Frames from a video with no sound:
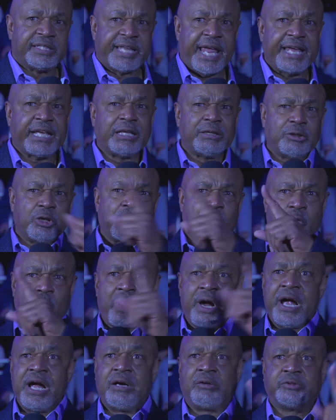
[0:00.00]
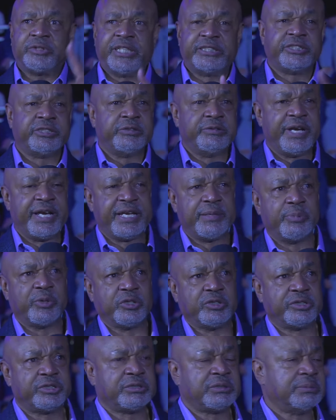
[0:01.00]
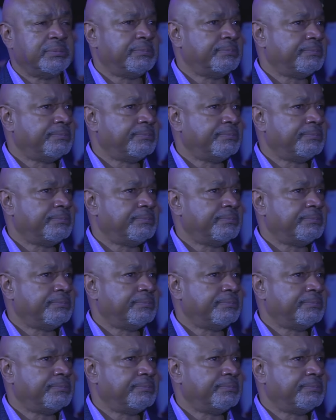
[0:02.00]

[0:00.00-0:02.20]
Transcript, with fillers: Take a look around at your neighbors,